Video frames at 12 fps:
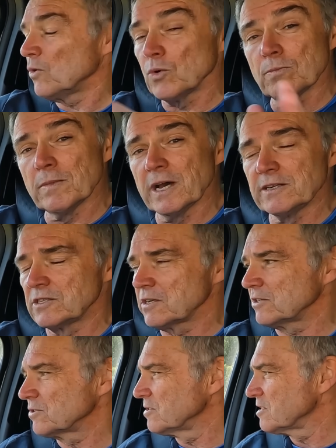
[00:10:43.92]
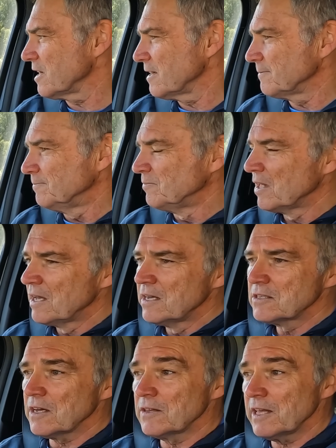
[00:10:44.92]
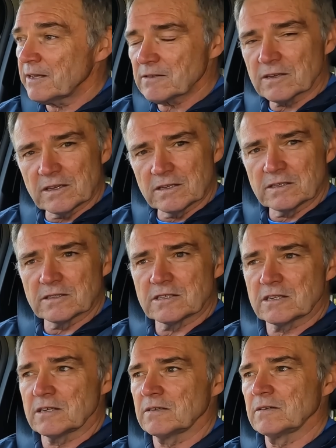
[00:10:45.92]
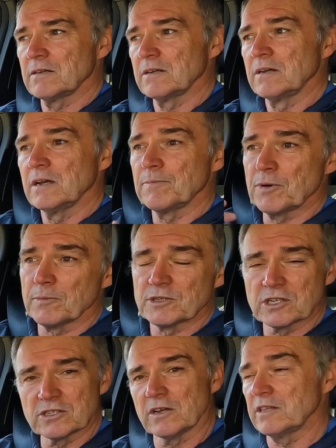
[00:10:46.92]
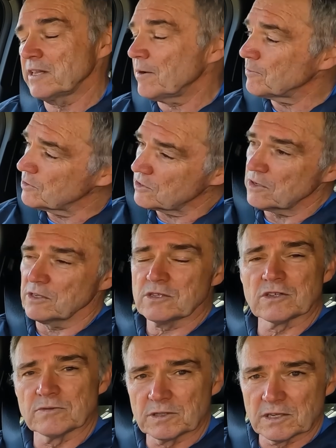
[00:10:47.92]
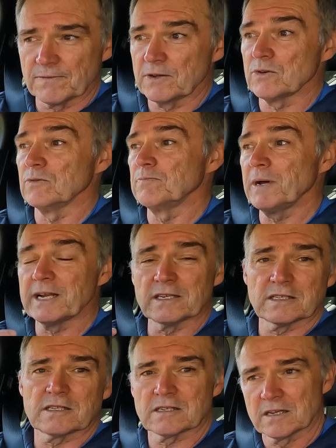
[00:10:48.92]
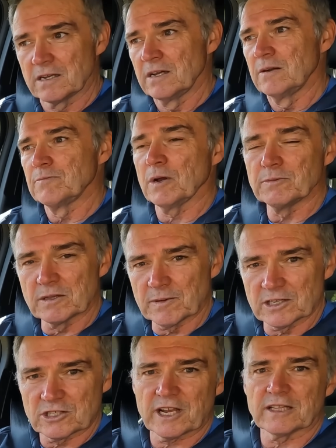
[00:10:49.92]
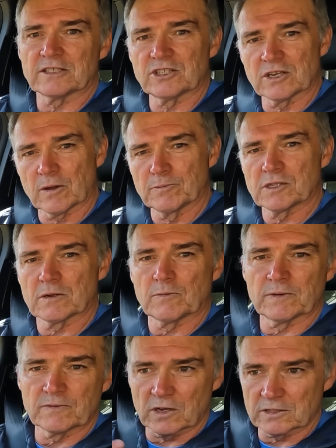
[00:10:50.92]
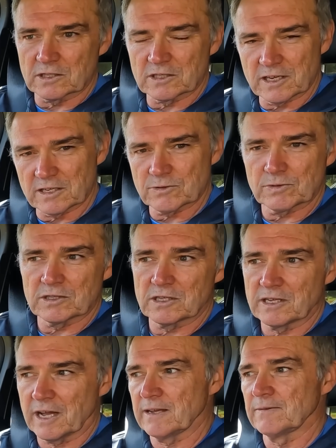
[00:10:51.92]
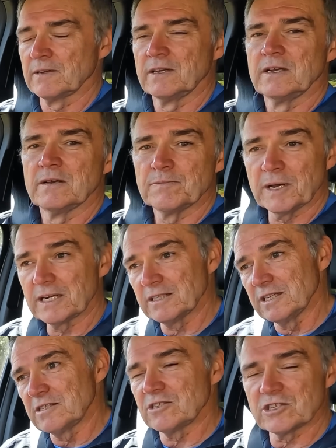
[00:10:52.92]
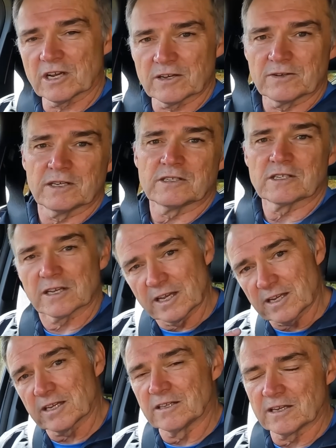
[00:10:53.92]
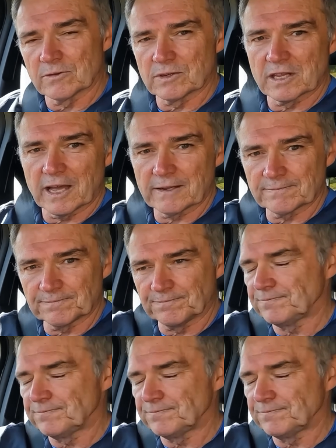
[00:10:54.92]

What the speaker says: or motors, I should say. So that is a promising sign. That was not super difficult, but it's probably the most challenging obstacle we've got to test with today. But at least it shows it can deal with that.